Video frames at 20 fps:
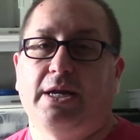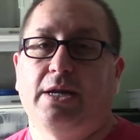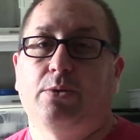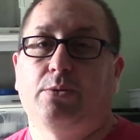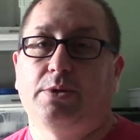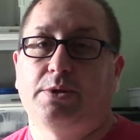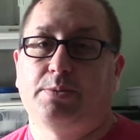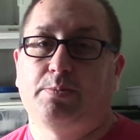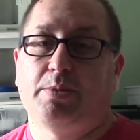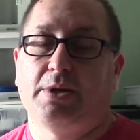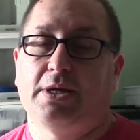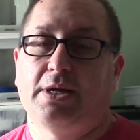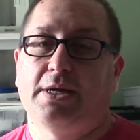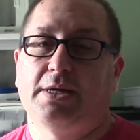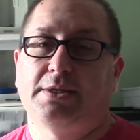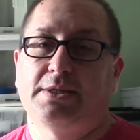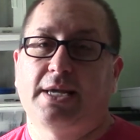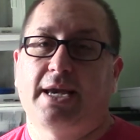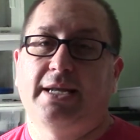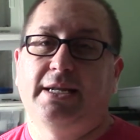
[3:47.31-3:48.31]
It was
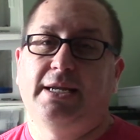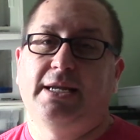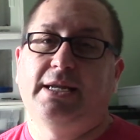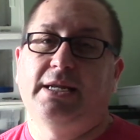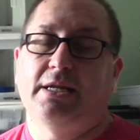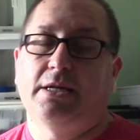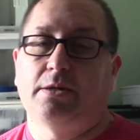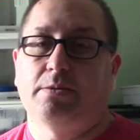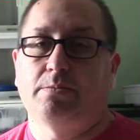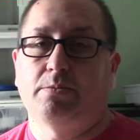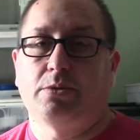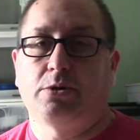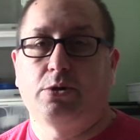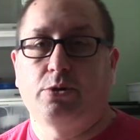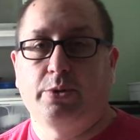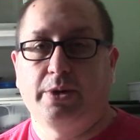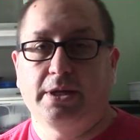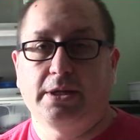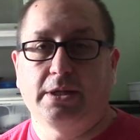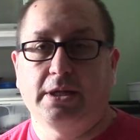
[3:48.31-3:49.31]
because I needed them
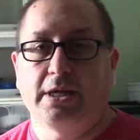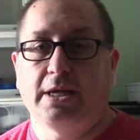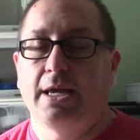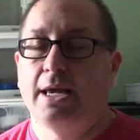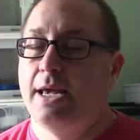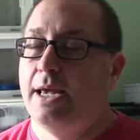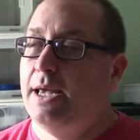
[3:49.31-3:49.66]
quickly.